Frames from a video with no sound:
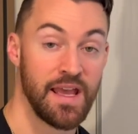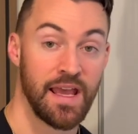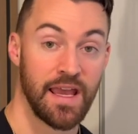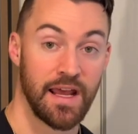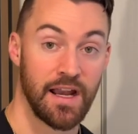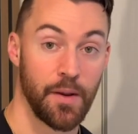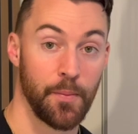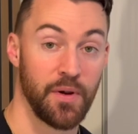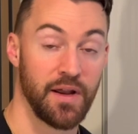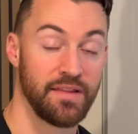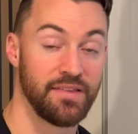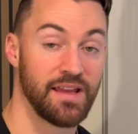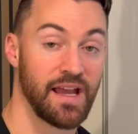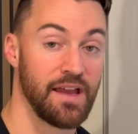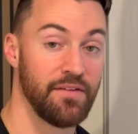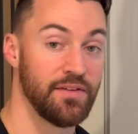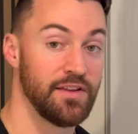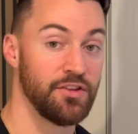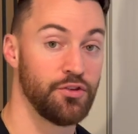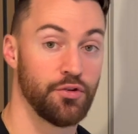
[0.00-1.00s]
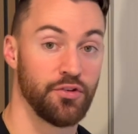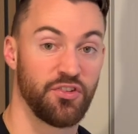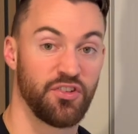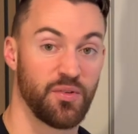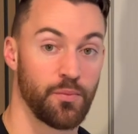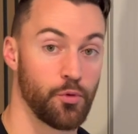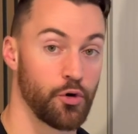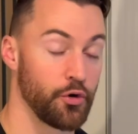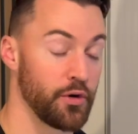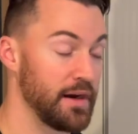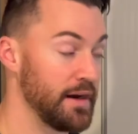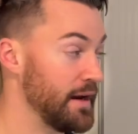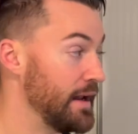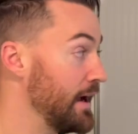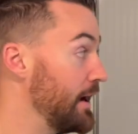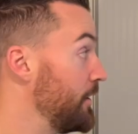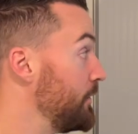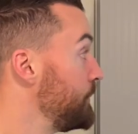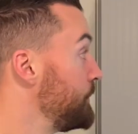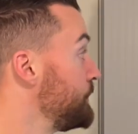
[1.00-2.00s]
And I'm going to dive into it some more right
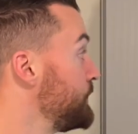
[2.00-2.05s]
now.